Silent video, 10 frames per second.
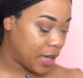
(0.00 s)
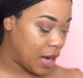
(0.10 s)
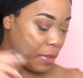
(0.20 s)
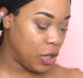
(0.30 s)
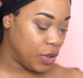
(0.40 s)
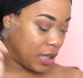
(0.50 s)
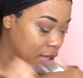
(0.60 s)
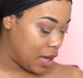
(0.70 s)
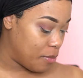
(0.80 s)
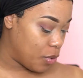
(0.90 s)
And I'm going to use the
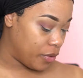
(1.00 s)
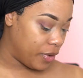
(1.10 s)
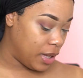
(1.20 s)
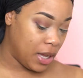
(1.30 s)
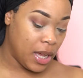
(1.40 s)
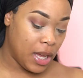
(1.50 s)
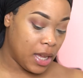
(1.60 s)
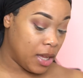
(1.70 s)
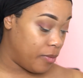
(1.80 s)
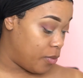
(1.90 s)
same Morphe
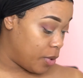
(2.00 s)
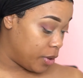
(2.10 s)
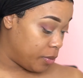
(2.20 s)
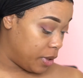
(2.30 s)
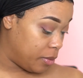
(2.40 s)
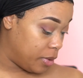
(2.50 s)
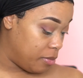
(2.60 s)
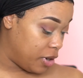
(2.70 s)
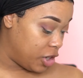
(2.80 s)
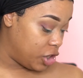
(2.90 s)
M433
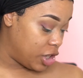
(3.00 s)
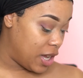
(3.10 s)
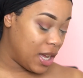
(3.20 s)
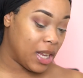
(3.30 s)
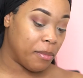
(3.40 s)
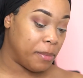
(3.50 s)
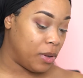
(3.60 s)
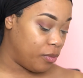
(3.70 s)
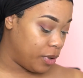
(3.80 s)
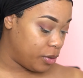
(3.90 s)
brush, and I'm gonna
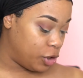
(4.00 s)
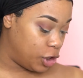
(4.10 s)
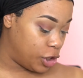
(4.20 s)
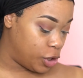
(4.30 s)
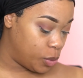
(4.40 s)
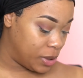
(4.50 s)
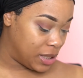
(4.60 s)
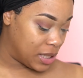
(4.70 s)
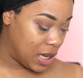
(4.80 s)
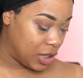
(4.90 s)
be real gentle with
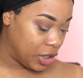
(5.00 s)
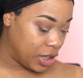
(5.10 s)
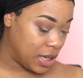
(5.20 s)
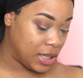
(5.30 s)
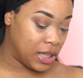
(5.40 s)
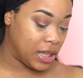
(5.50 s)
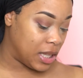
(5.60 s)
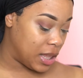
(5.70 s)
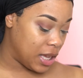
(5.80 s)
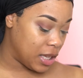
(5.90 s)
this color because the
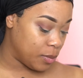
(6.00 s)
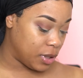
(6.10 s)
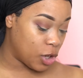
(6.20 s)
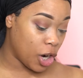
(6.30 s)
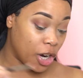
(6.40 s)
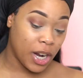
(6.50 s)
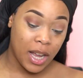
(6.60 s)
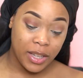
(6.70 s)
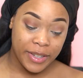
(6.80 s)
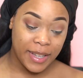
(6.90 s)
thing is with darker
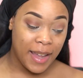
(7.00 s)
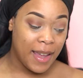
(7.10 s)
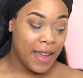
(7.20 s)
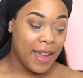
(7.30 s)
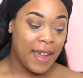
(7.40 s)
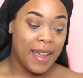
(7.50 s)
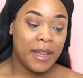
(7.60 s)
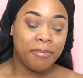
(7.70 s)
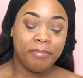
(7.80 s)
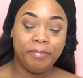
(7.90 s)
colors,
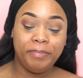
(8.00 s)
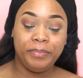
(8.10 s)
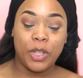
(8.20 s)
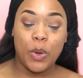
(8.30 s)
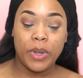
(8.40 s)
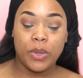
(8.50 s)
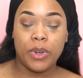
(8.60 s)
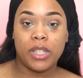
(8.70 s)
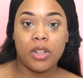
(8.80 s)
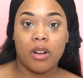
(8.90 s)
you always
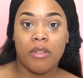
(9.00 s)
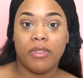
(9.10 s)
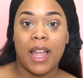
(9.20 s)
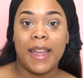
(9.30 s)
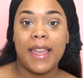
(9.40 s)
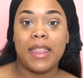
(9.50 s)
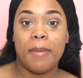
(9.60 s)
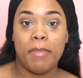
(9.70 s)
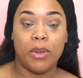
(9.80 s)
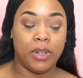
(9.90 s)
want to start off light and
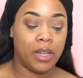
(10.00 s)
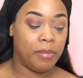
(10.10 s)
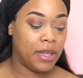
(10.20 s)
then build up.